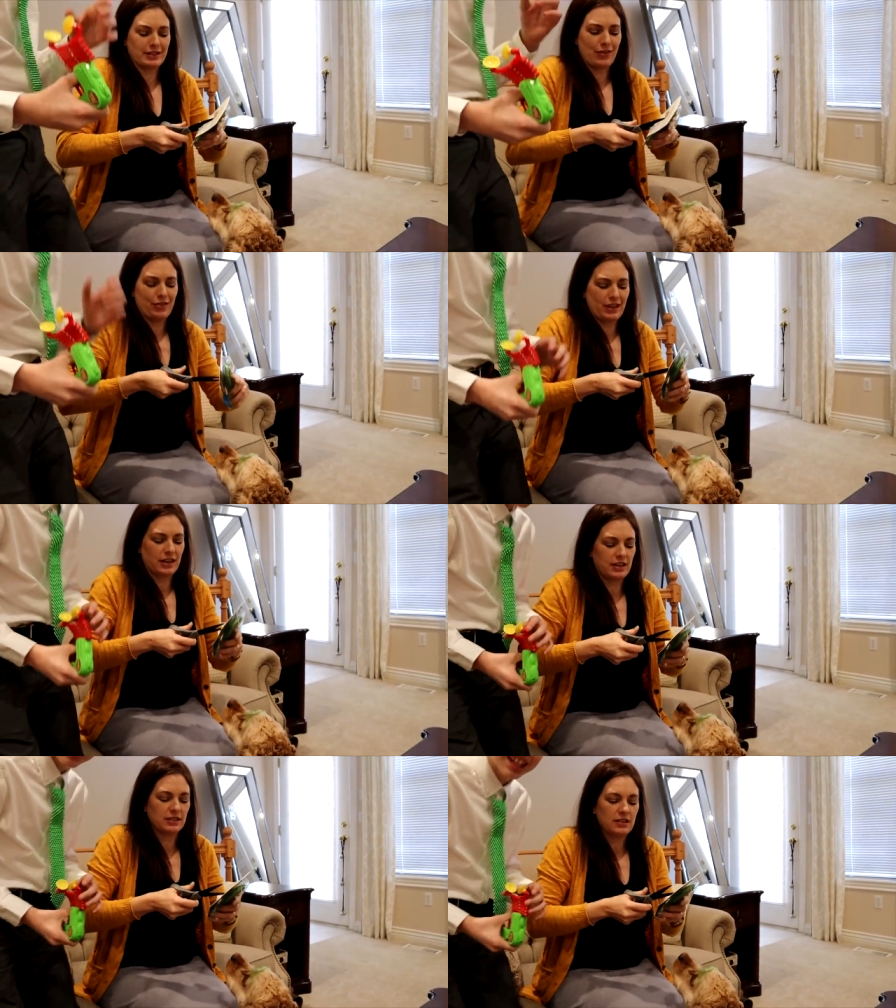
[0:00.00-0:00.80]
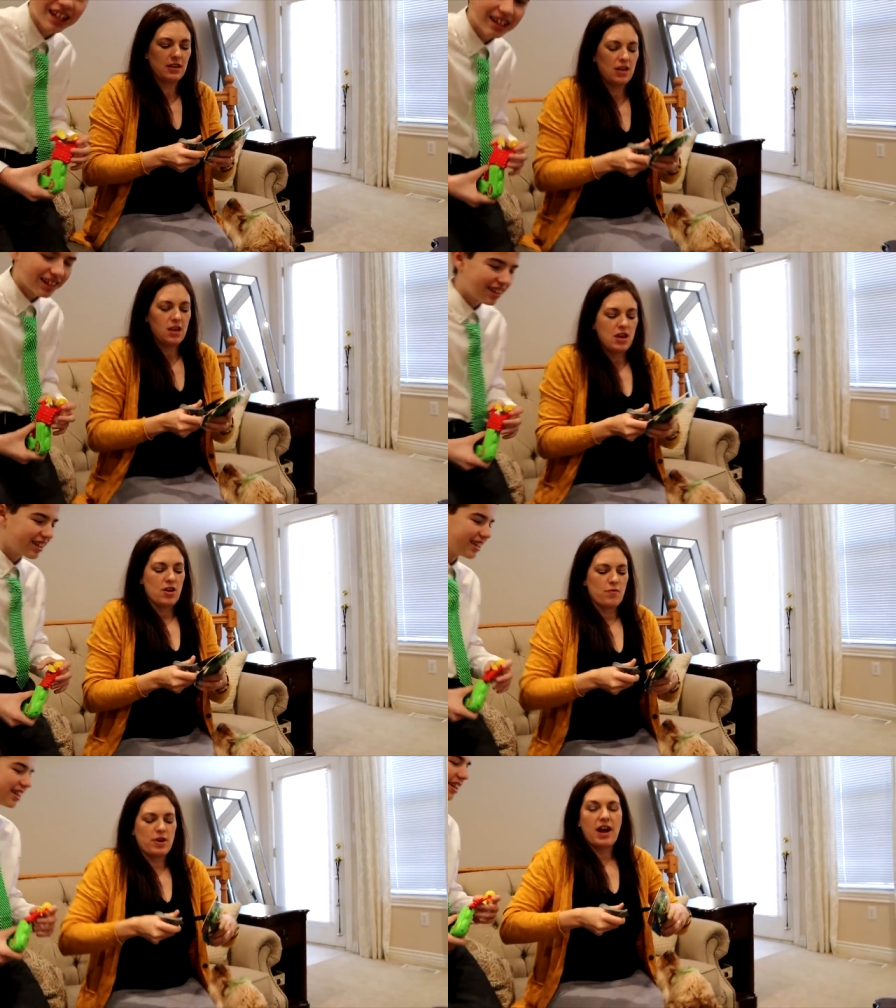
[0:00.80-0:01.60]
because I don't think it is.
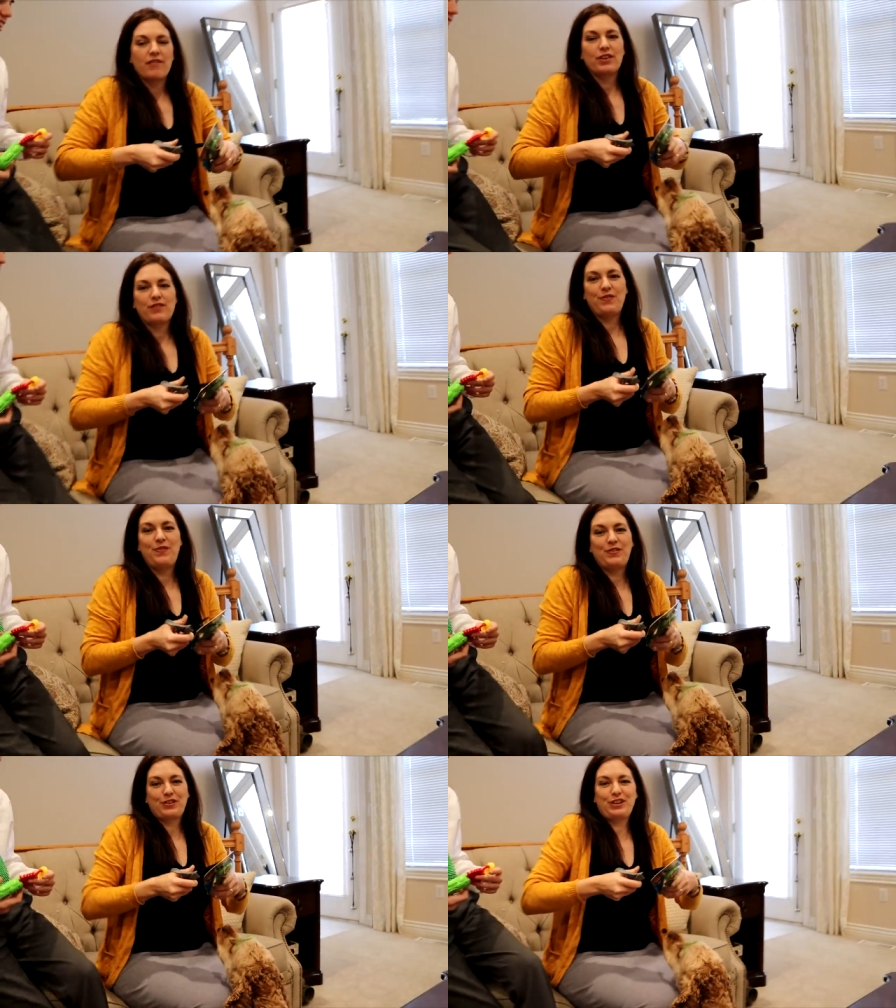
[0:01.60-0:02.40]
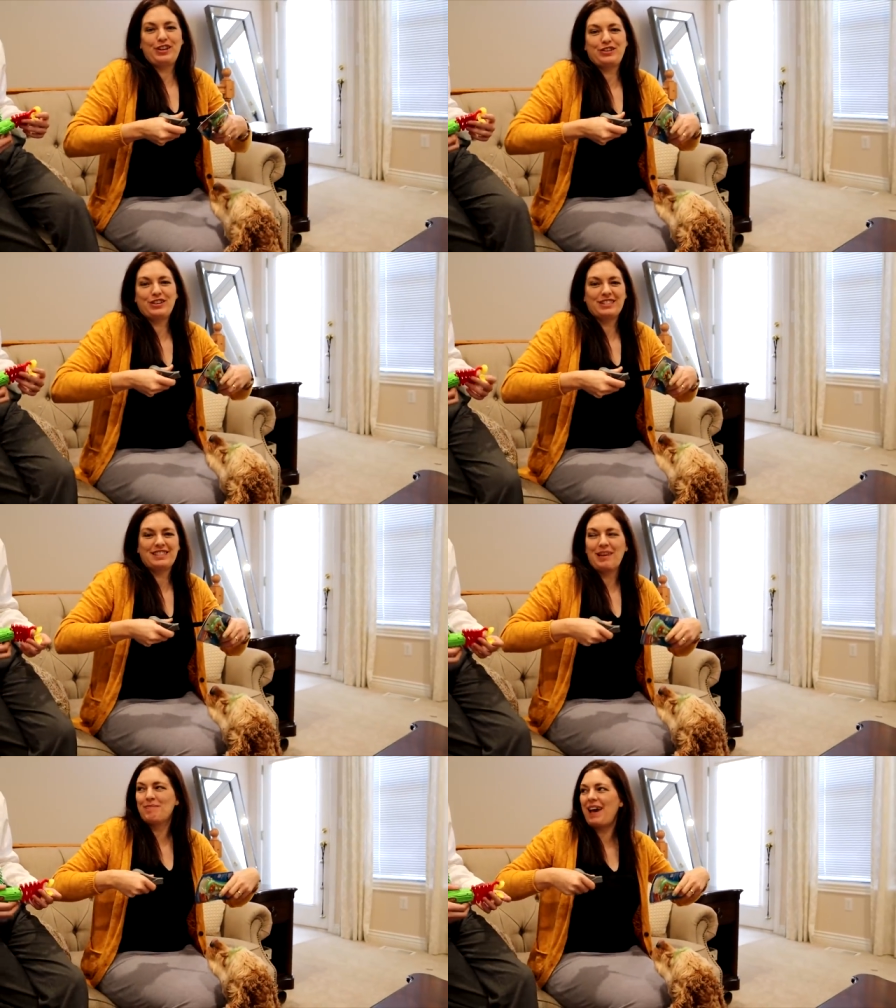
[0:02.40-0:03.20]
We're having a traditional
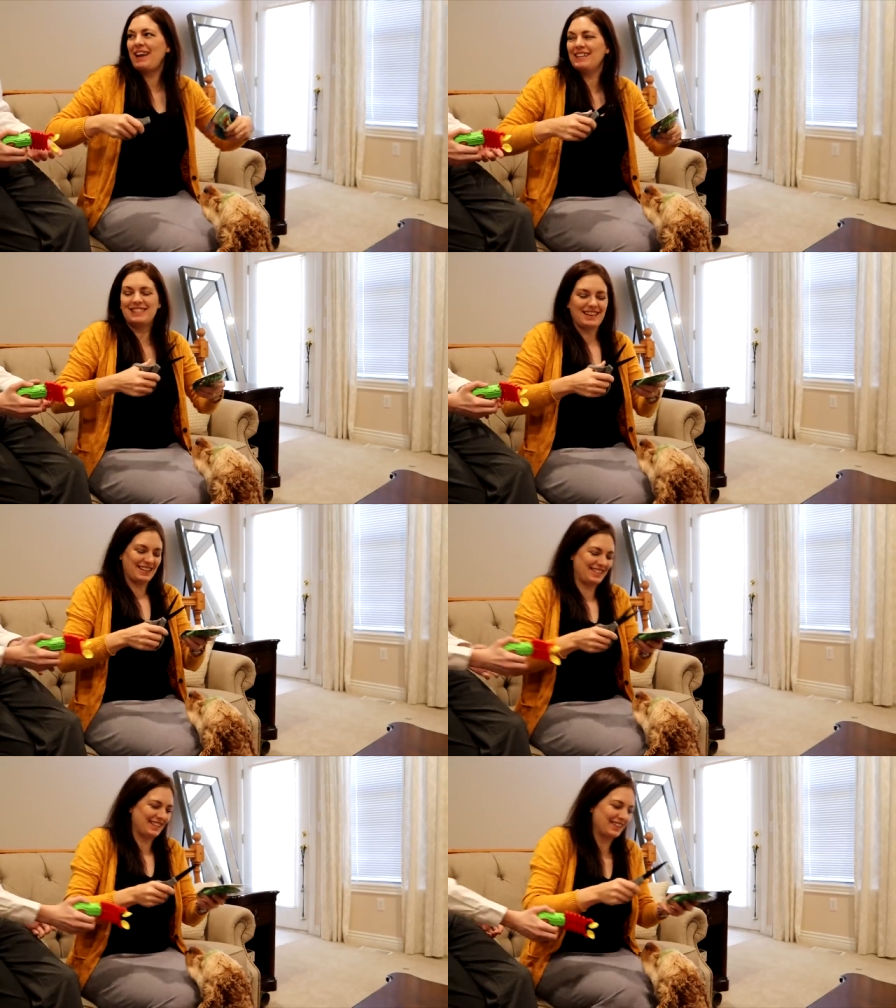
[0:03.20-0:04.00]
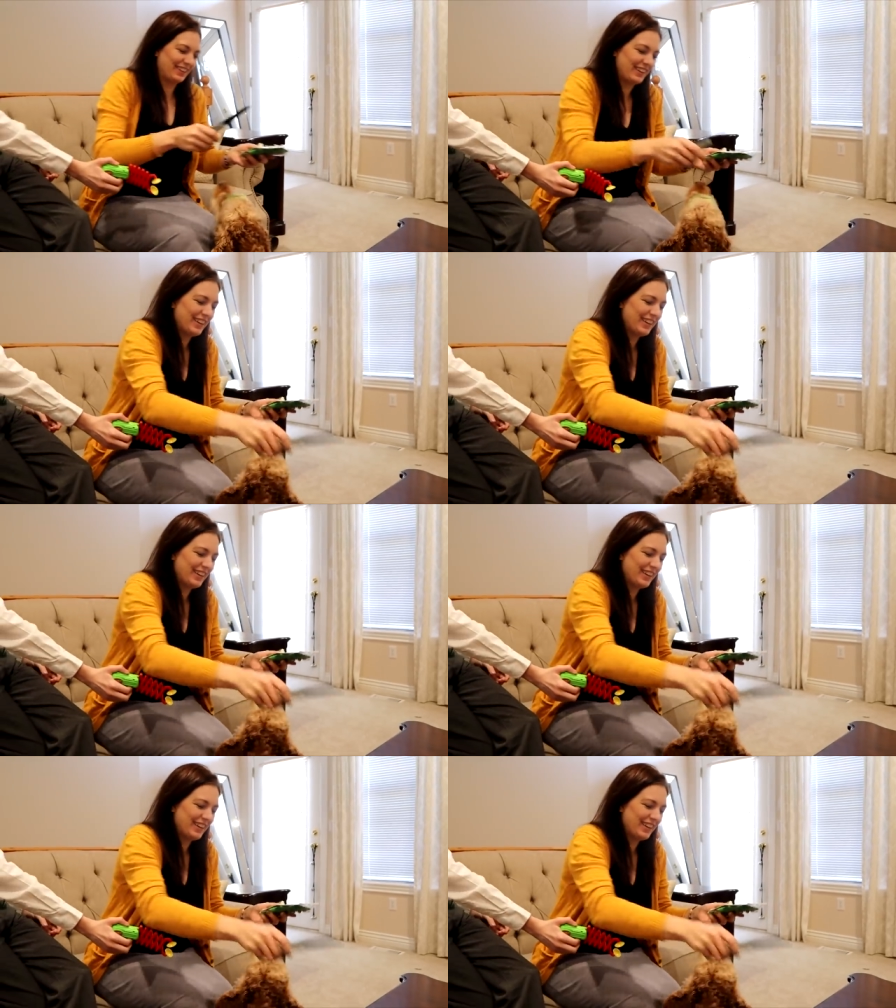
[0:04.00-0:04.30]
St. Patty's Day dinner.